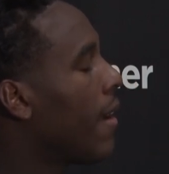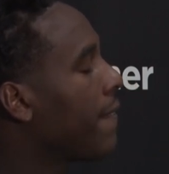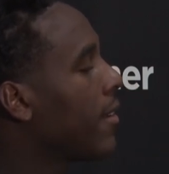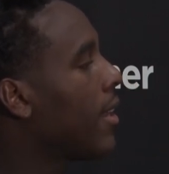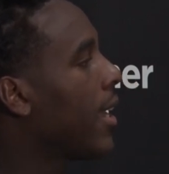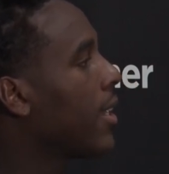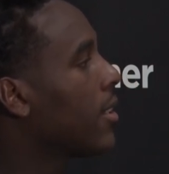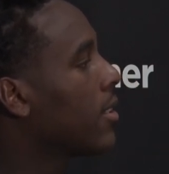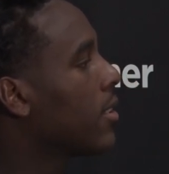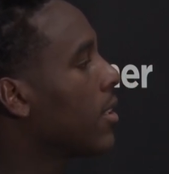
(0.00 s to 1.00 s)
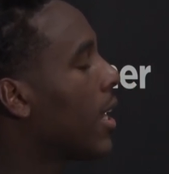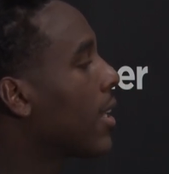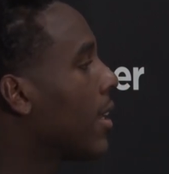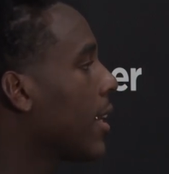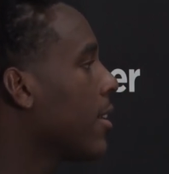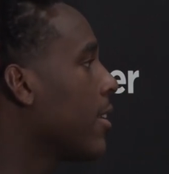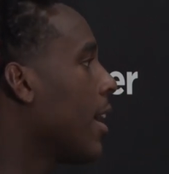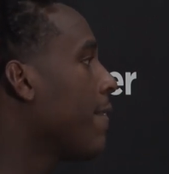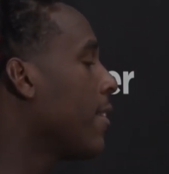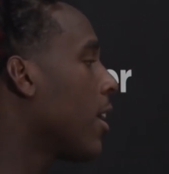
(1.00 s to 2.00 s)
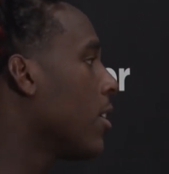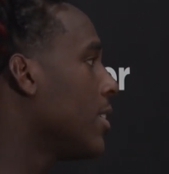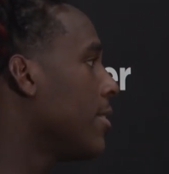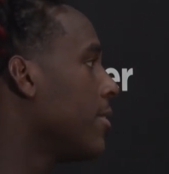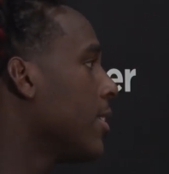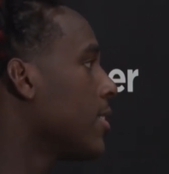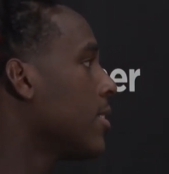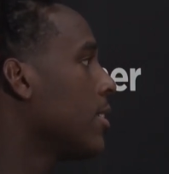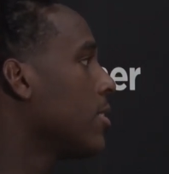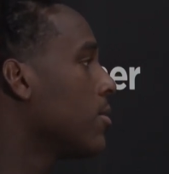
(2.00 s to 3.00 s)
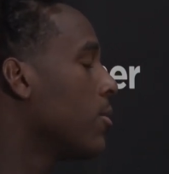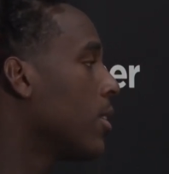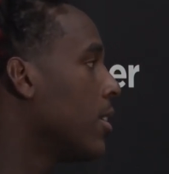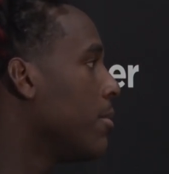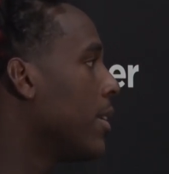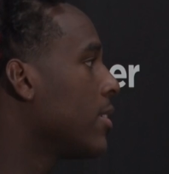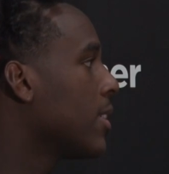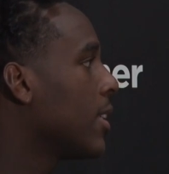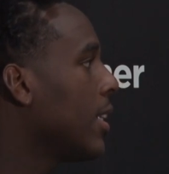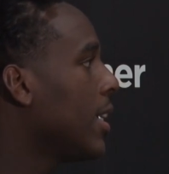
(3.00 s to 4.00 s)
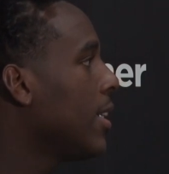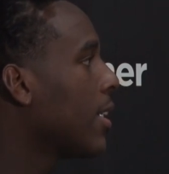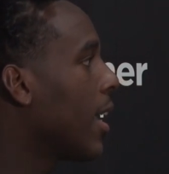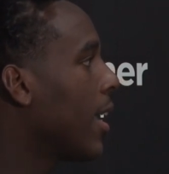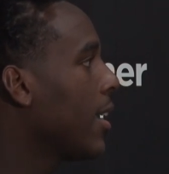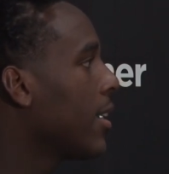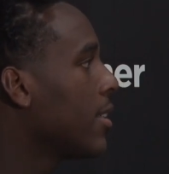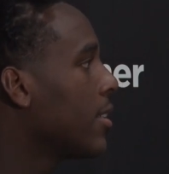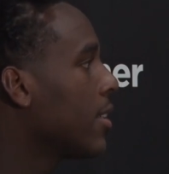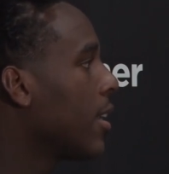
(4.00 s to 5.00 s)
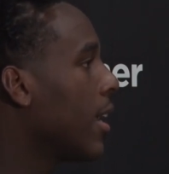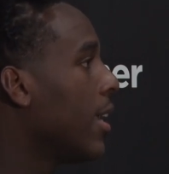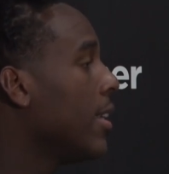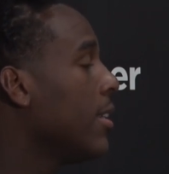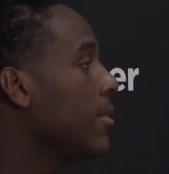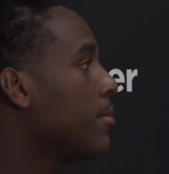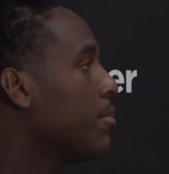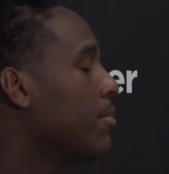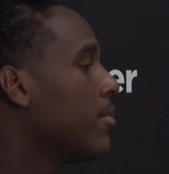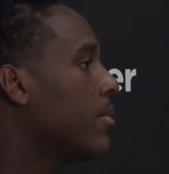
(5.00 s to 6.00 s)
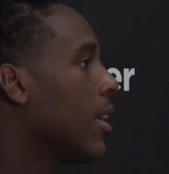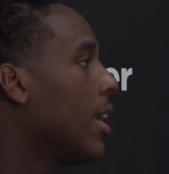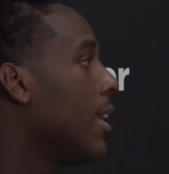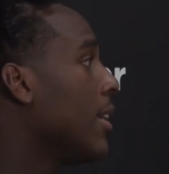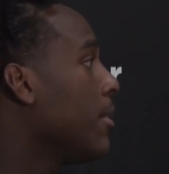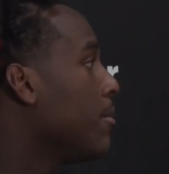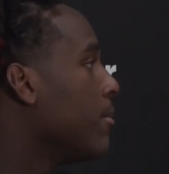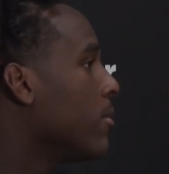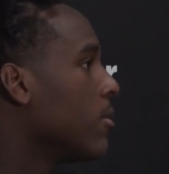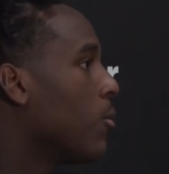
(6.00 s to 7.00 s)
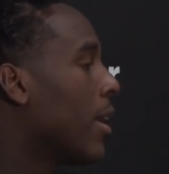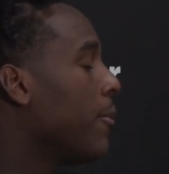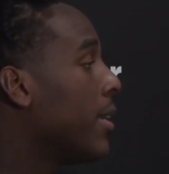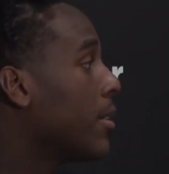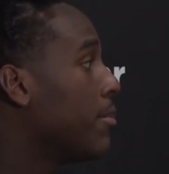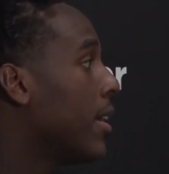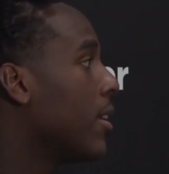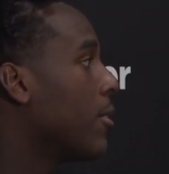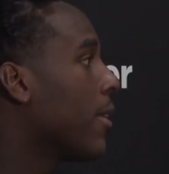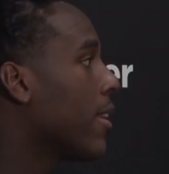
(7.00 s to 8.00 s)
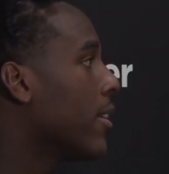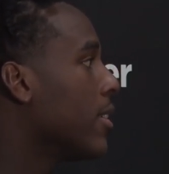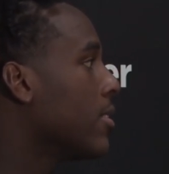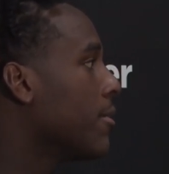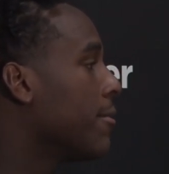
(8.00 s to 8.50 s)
I feel like, like, like earlier, I feel like our defense is one of the best in the league, and any any way we can pick on whether it's